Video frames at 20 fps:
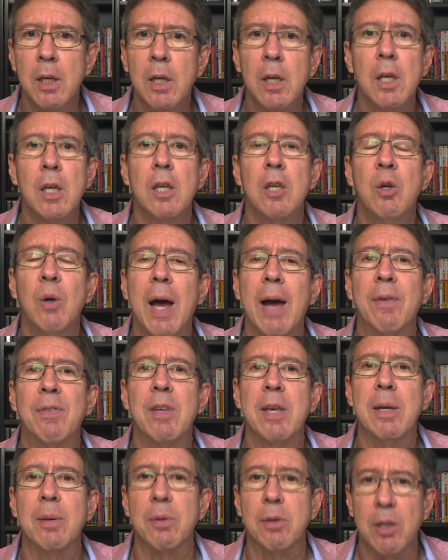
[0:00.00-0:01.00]
you'll have
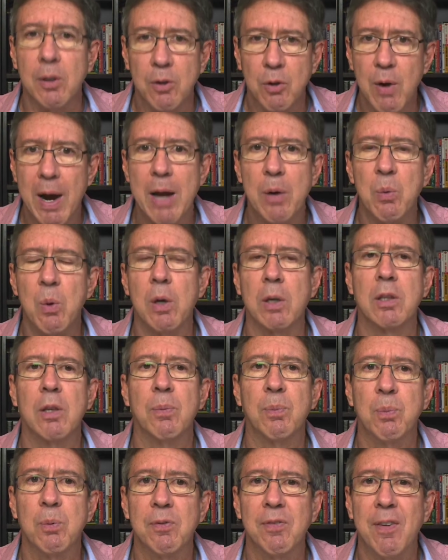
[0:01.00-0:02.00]
the, the groundwork, the,
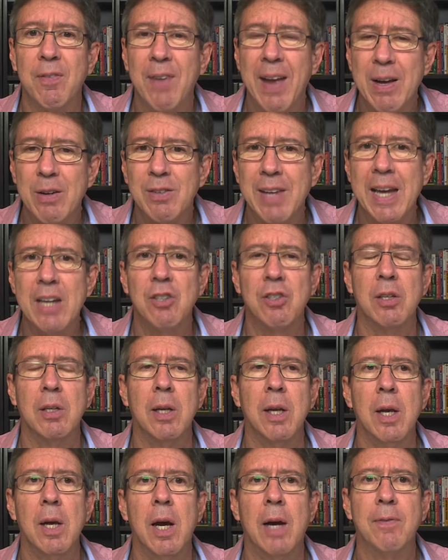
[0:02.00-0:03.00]
the foundation
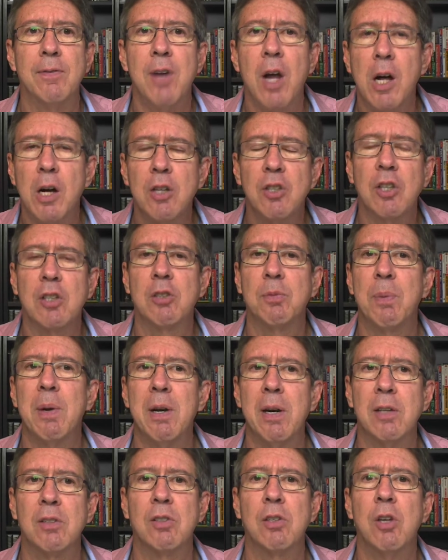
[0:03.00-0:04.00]
of knowledge,
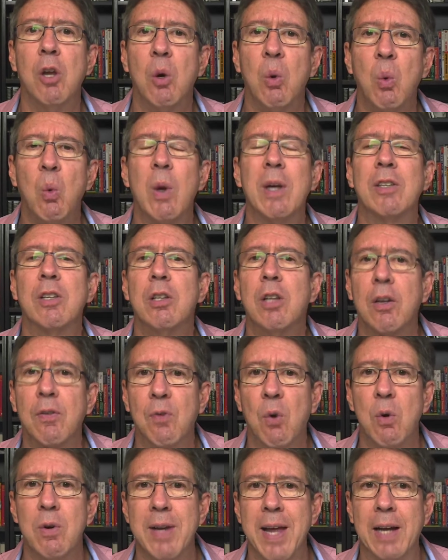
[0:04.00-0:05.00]
experience, know what to look
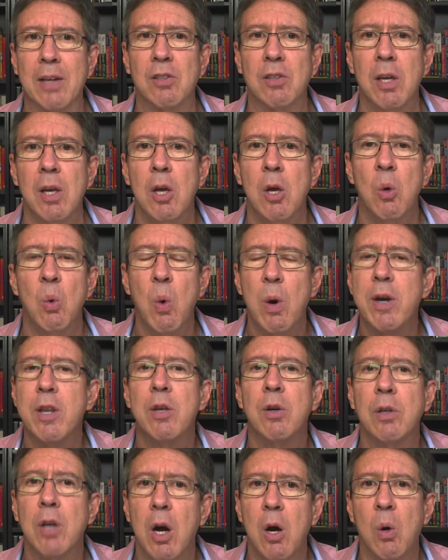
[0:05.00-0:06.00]
for next. Where do you
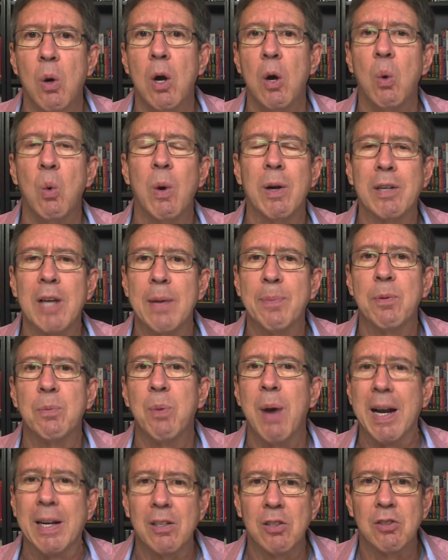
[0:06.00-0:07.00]
go? What type of
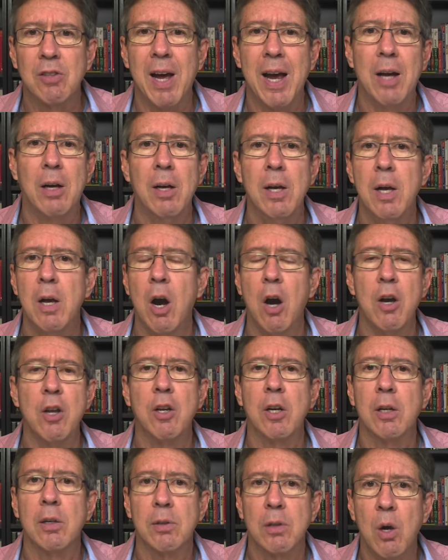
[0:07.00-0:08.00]
practice style? Are you
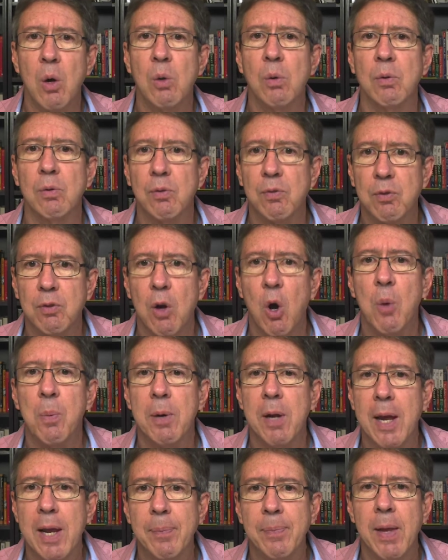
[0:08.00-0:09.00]
going to go open
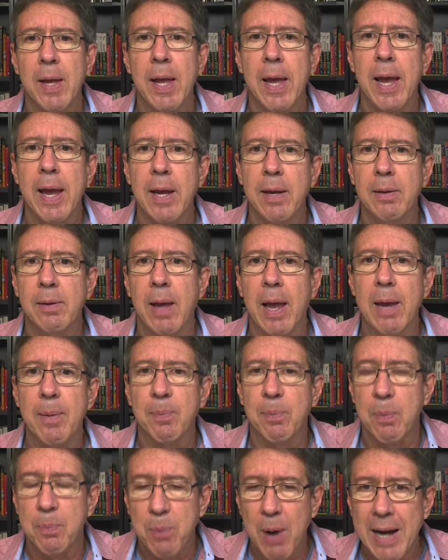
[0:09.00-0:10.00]
a, a, a
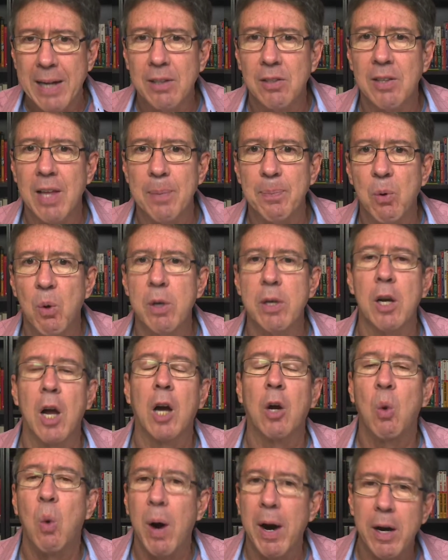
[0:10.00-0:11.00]
practice at that point,
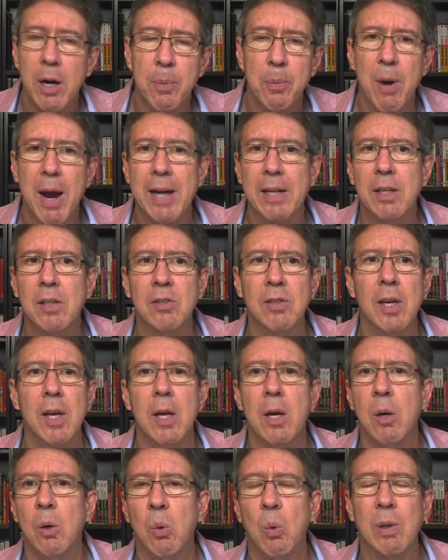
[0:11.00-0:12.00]
acquire a practice?
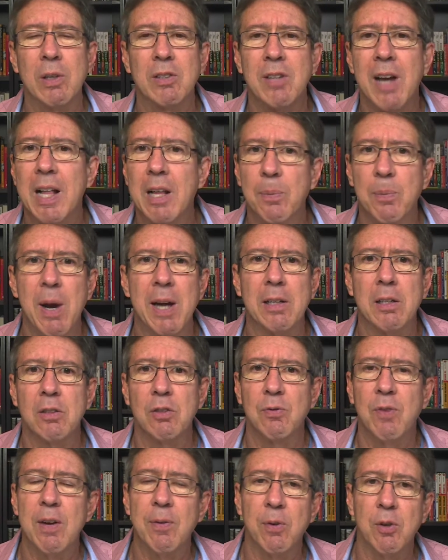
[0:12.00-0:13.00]
What style of practice?
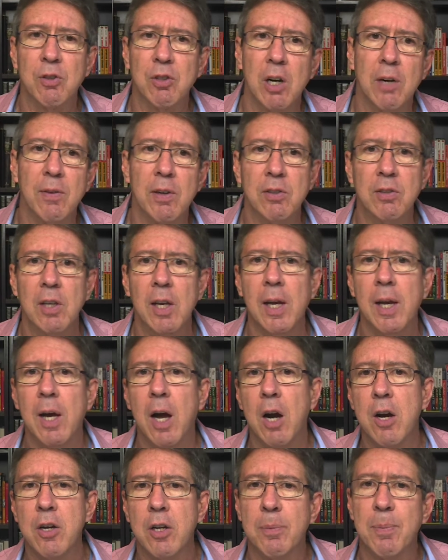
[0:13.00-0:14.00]
Fee for service?
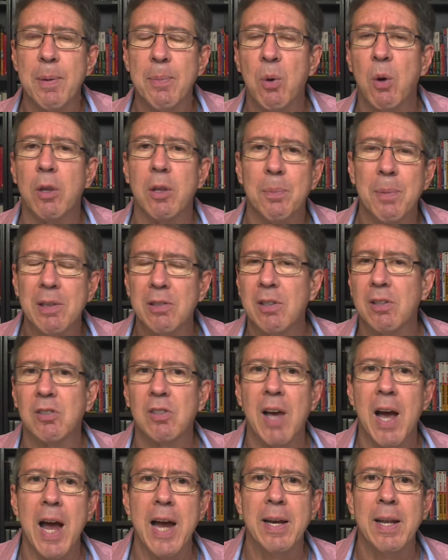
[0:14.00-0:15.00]
Are you going to be more on the business
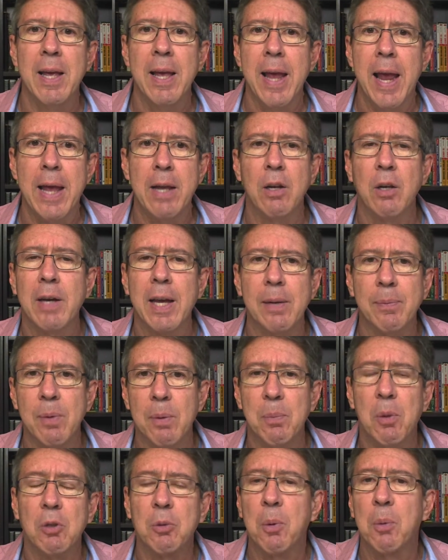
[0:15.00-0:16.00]
side and look at
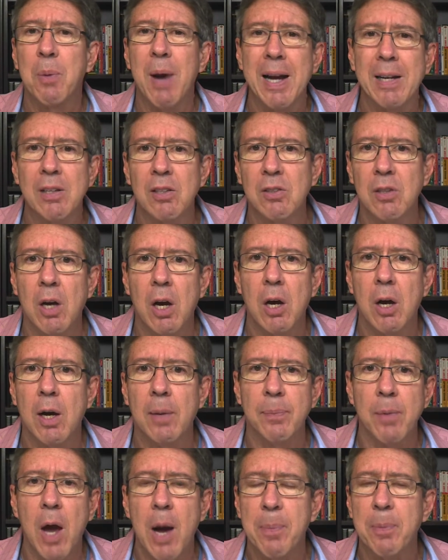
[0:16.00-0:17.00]
multiple practice um,
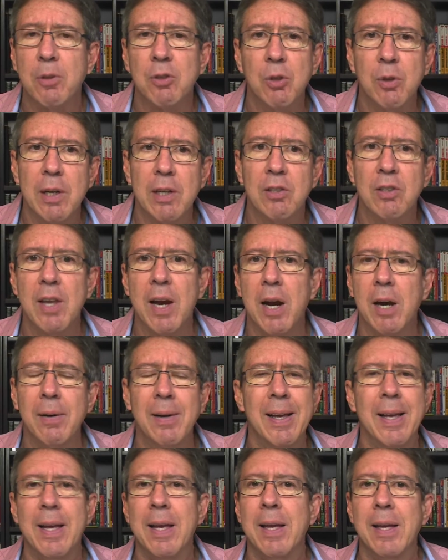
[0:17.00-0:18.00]
opportunities there?
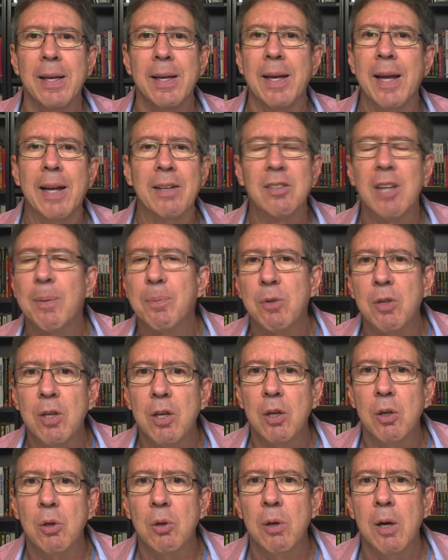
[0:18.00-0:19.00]
It's up to
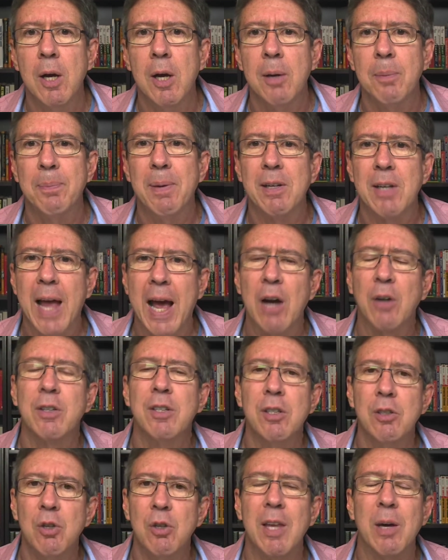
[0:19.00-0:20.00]
you, but how can
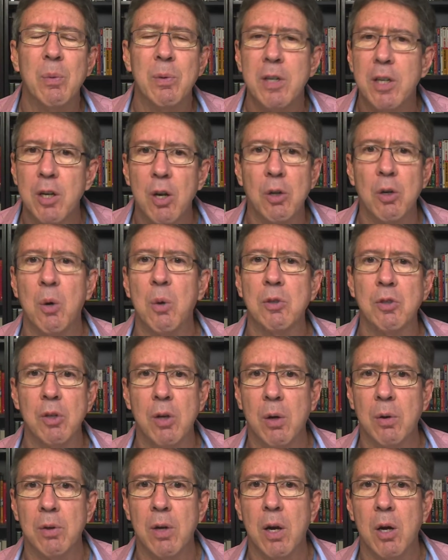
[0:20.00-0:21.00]
you do that when you don't know what you
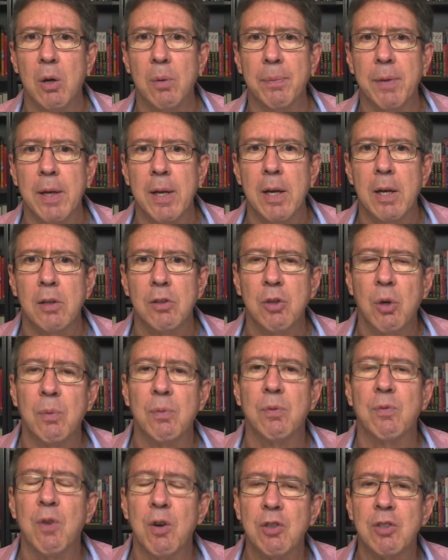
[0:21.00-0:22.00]
don't know? So
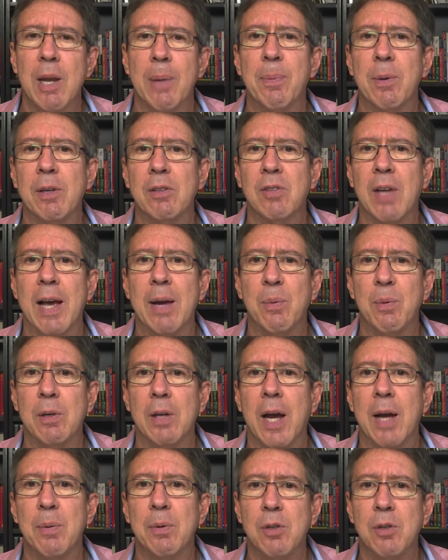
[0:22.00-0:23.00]
first step is I would I would do